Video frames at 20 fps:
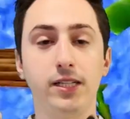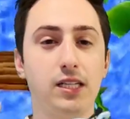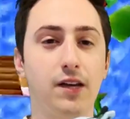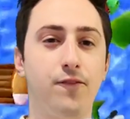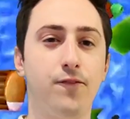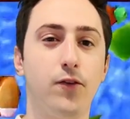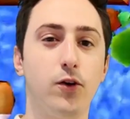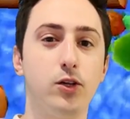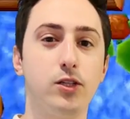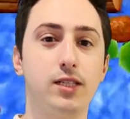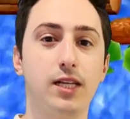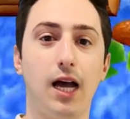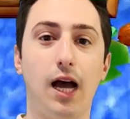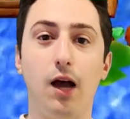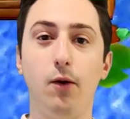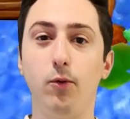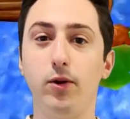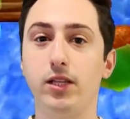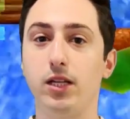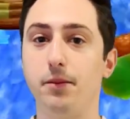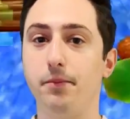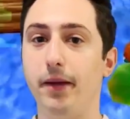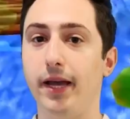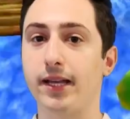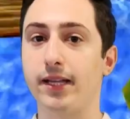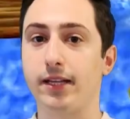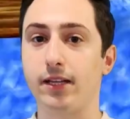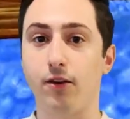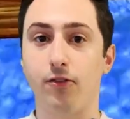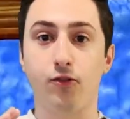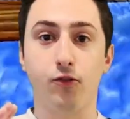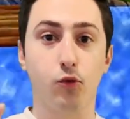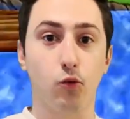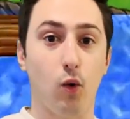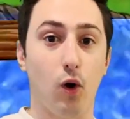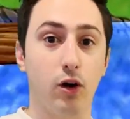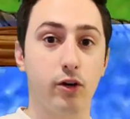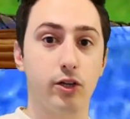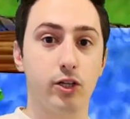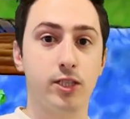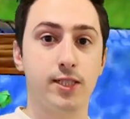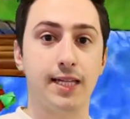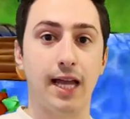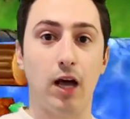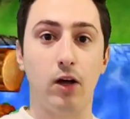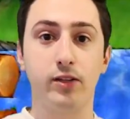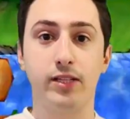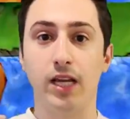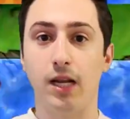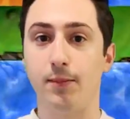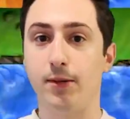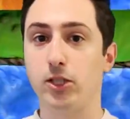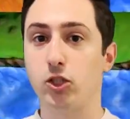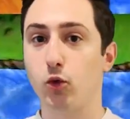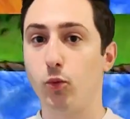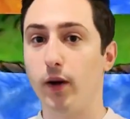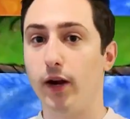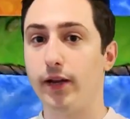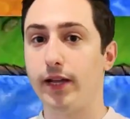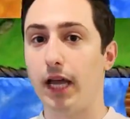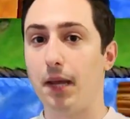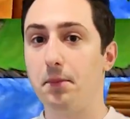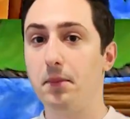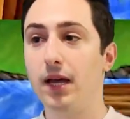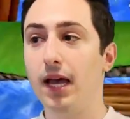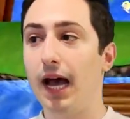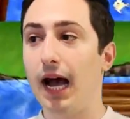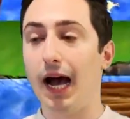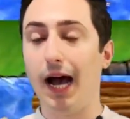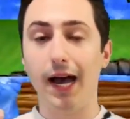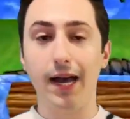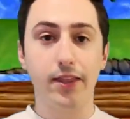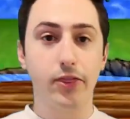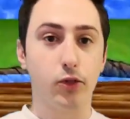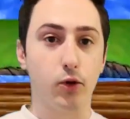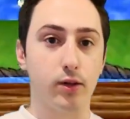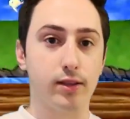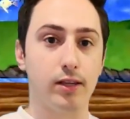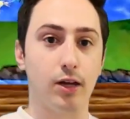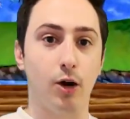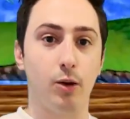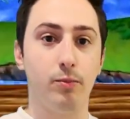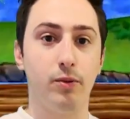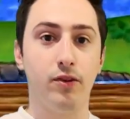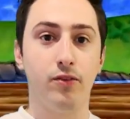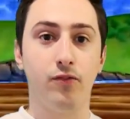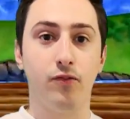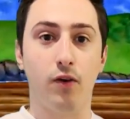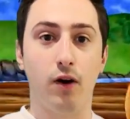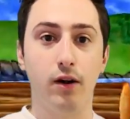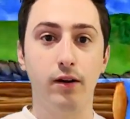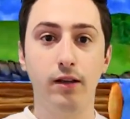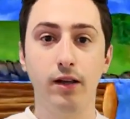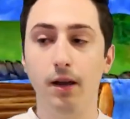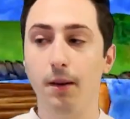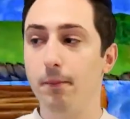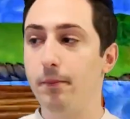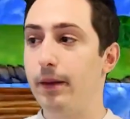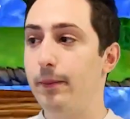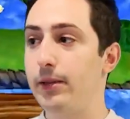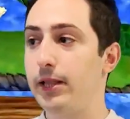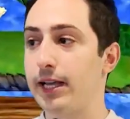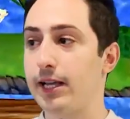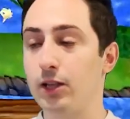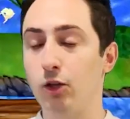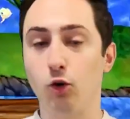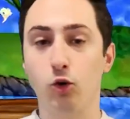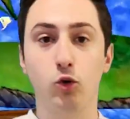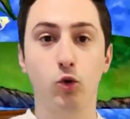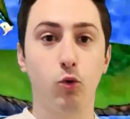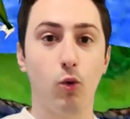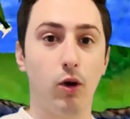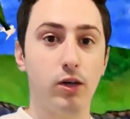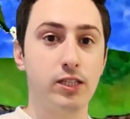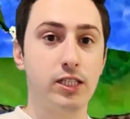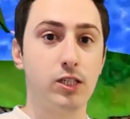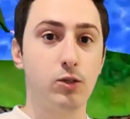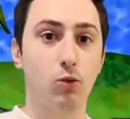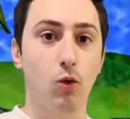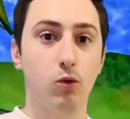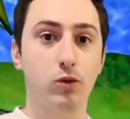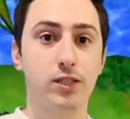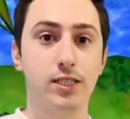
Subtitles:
at first, I wanted to make like a Frogger style Tiananmen Square game. I thought that would be fun, maybe like a little Crossy Road